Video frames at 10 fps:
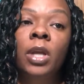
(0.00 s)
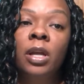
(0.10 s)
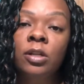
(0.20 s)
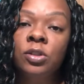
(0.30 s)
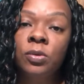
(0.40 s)

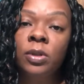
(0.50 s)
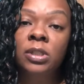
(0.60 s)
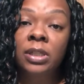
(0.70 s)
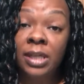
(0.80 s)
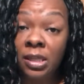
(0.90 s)
hair store
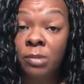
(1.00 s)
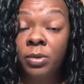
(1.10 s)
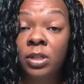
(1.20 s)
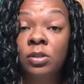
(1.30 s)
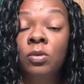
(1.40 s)
to get the
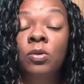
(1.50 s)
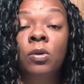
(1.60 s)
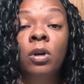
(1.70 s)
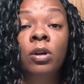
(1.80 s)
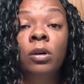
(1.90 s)
Presto
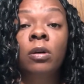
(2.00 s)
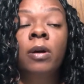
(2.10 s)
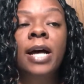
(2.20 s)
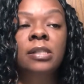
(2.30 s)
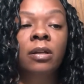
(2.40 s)

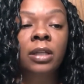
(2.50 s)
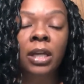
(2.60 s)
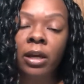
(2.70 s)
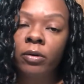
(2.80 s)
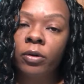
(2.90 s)
Curl, I saw the
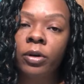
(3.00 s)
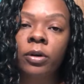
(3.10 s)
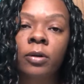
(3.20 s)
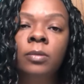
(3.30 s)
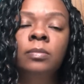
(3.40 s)
Carol
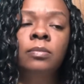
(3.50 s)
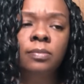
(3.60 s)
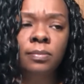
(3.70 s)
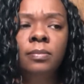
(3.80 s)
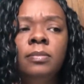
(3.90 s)
Curl.
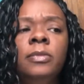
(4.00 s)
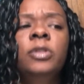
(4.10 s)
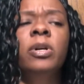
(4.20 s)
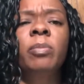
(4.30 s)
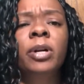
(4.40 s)

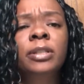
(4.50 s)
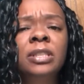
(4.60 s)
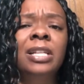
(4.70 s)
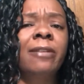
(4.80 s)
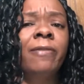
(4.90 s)
So I
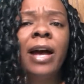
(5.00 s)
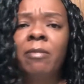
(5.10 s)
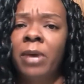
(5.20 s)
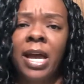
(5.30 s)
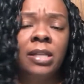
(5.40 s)
purchased like
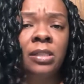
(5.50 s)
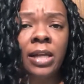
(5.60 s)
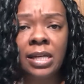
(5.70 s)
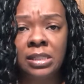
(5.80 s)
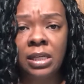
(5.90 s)
5 packs,
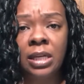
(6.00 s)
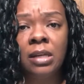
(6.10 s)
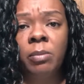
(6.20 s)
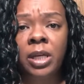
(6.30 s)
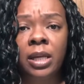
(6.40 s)
like I said
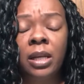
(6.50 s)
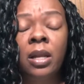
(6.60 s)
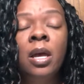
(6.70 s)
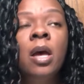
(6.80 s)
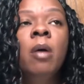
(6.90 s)
in the beginning.
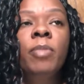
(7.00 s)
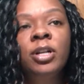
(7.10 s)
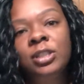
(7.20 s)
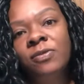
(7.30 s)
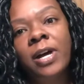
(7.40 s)

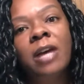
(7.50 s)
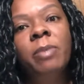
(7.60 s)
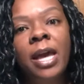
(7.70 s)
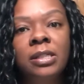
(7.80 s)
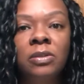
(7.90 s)
Purchased
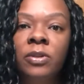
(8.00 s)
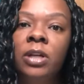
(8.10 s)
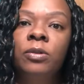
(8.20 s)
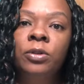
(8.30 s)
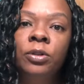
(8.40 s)
5 packs of
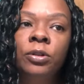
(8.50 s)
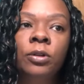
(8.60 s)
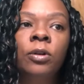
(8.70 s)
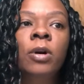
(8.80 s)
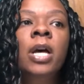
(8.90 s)
Carol
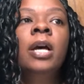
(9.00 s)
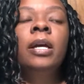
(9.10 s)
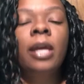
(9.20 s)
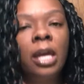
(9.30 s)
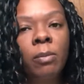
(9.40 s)
Curl.
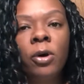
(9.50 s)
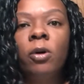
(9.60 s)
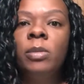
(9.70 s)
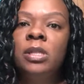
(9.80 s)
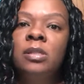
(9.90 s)
Came
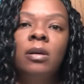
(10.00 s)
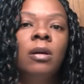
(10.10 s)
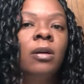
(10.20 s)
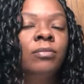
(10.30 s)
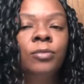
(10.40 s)
home,
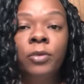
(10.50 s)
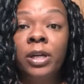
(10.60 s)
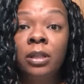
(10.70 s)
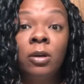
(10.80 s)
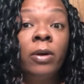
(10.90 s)
installed,
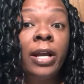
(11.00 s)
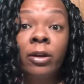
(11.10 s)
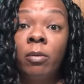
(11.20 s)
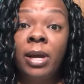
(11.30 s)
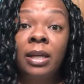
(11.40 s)
ran low, had
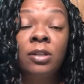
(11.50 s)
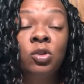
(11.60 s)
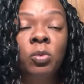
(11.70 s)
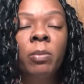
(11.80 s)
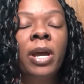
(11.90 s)
to go back and get
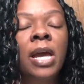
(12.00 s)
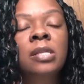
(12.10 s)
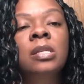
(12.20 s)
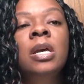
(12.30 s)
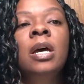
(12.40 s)
2 more
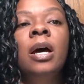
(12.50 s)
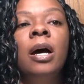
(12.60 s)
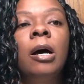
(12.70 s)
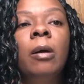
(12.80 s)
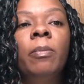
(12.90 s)
packs.
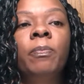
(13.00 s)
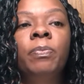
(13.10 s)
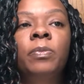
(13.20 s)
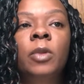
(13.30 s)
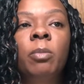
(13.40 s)

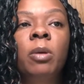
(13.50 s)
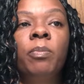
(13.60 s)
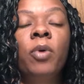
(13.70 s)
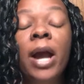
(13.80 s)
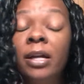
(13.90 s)

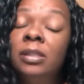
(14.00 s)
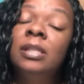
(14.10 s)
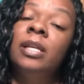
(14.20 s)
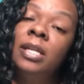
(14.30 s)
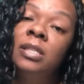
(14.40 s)
But prior
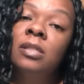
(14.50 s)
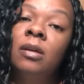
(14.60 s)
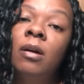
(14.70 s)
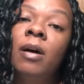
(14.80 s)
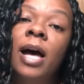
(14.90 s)
to the
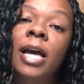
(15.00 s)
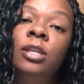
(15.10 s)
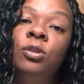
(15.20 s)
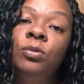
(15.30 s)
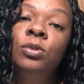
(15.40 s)
install,
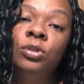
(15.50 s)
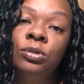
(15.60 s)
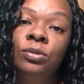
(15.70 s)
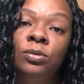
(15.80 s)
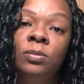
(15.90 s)
I
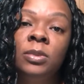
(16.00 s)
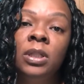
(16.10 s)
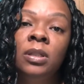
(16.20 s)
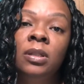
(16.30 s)
YouTubed